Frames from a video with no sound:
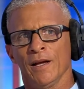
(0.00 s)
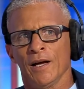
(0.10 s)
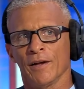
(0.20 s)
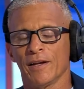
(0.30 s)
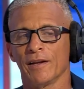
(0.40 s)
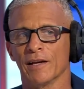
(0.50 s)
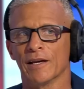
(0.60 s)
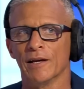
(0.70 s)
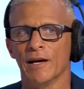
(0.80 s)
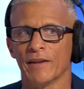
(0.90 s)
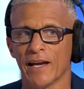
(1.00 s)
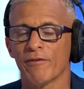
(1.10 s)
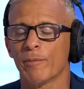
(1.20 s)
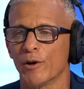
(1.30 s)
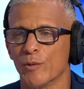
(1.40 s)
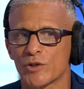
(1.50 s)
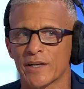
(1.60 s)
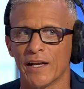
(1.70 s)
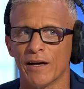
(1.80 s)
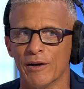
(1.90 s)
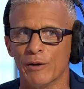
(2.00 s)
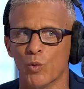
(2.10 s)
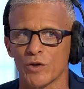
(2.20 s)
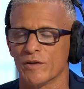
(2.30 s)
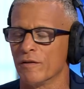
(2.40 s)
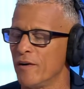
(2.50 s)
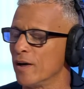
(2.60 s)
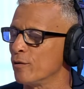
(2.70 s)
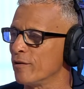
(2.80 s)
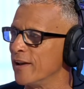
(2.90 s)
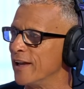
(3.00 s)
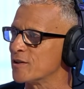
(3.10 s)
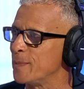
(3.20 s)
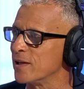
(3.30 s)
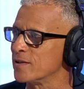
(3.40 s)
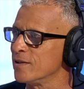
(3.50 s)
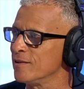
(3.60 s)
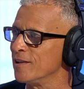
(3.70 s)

I think uh, I think everybody will say now it wasn't the final that they expected.